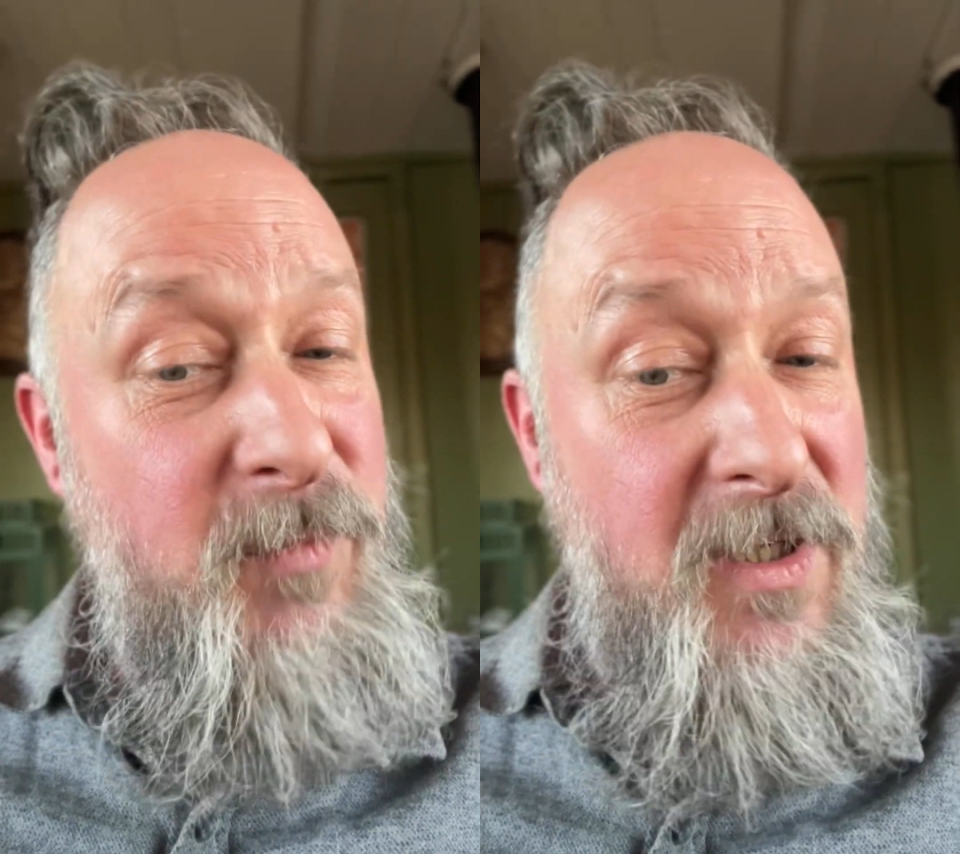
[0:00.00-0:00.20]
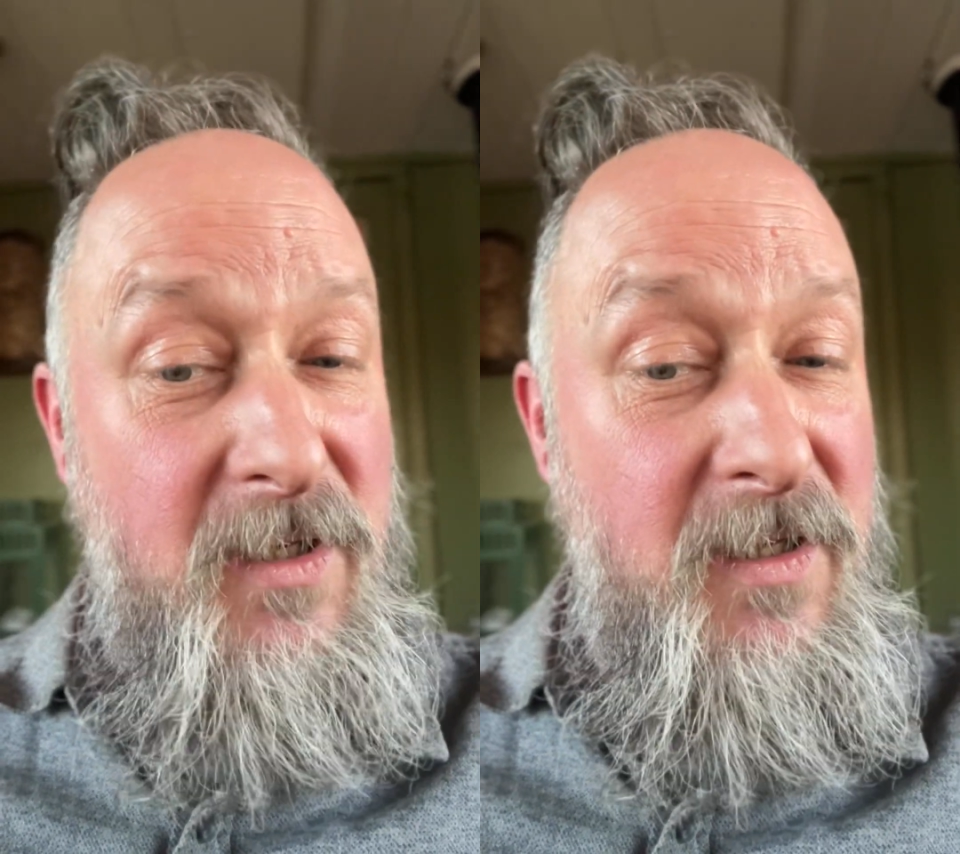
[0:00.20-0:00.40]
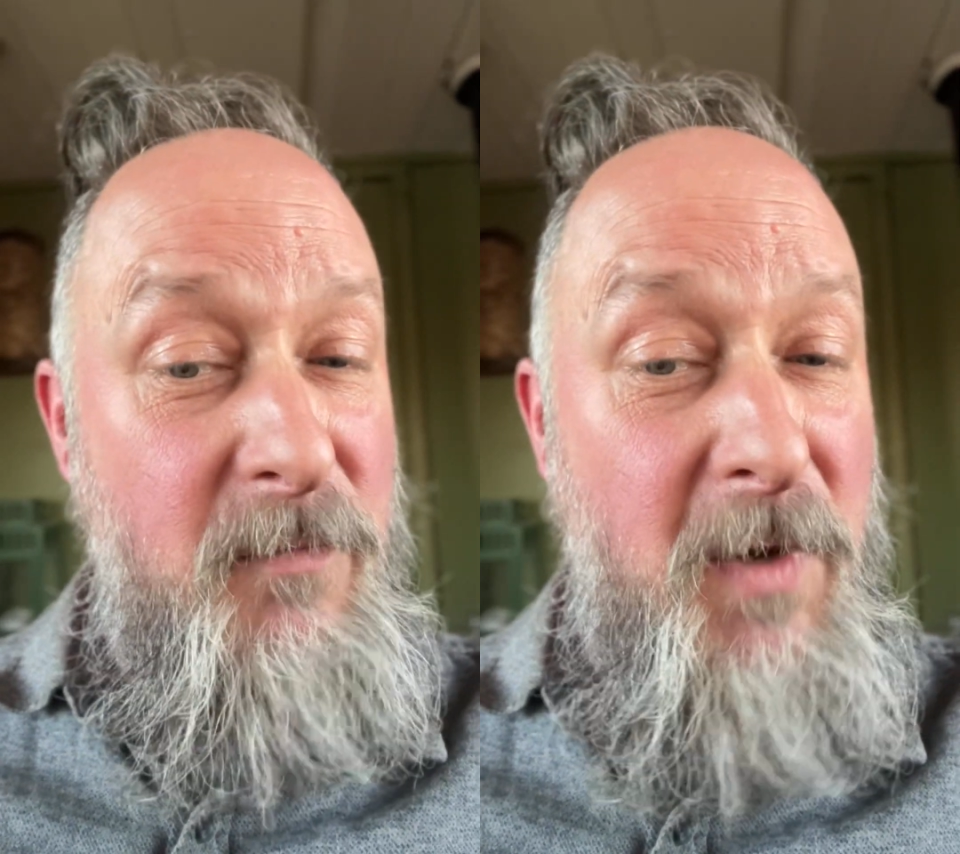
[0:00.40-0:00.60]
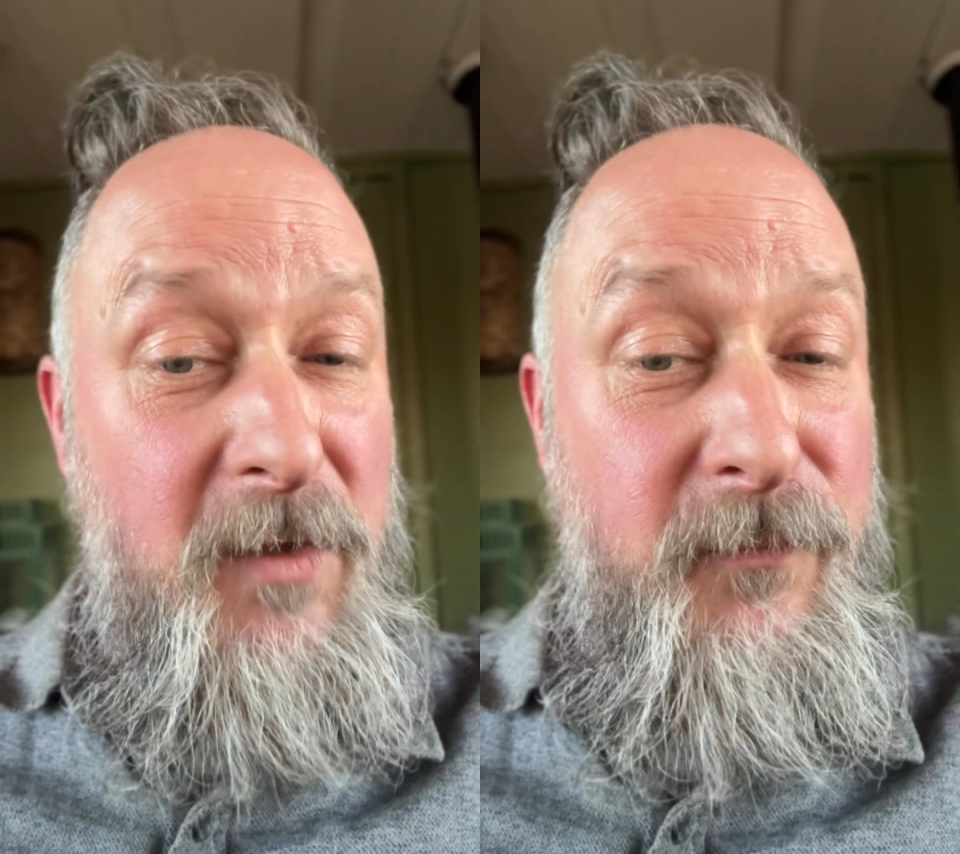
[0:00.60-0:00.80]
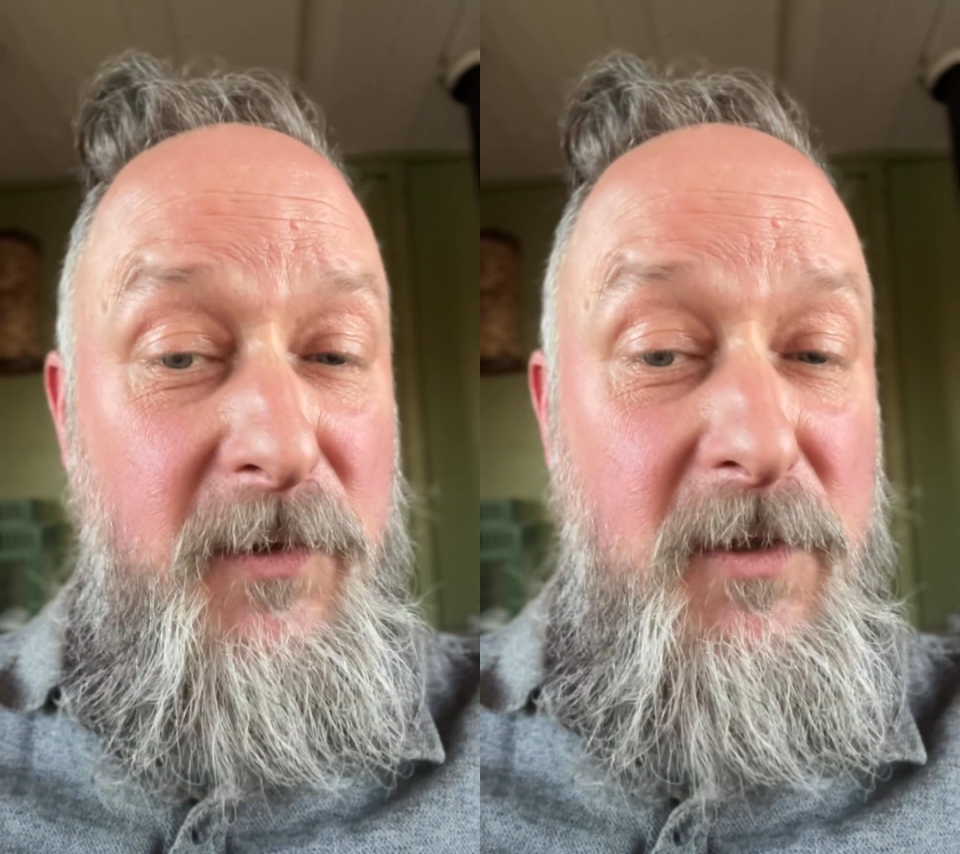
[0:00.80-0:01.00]
in the
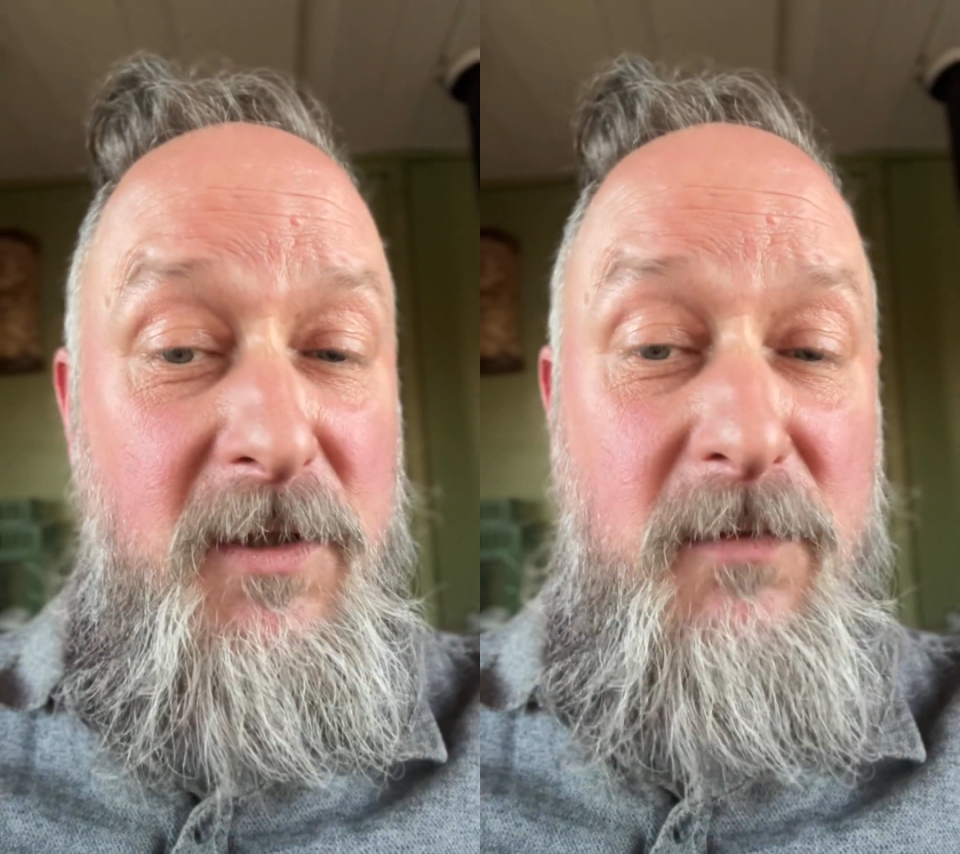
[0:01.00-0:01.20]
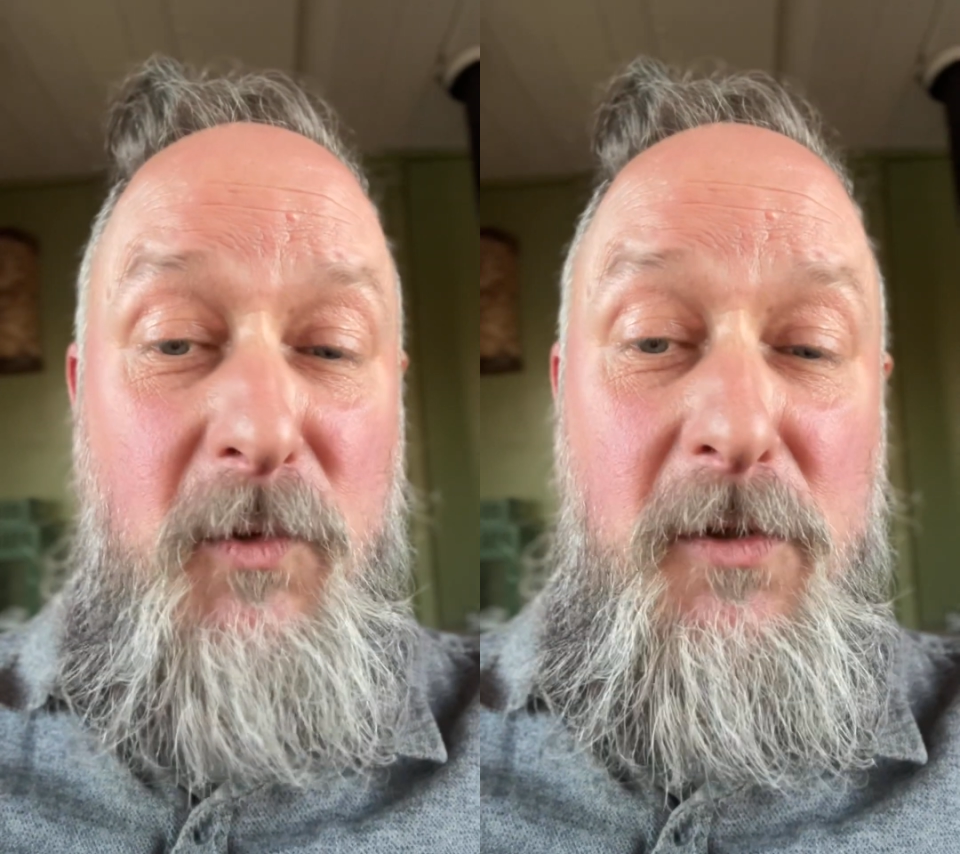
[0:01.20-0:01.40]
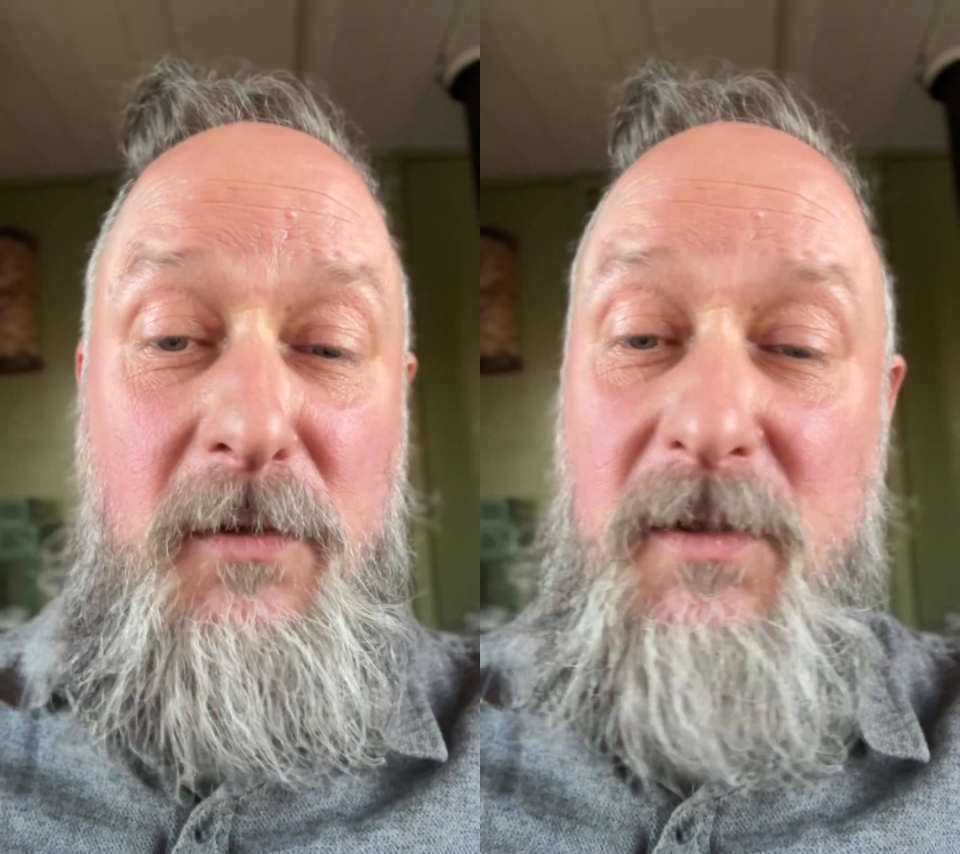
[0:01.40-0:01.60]
mindfulness world.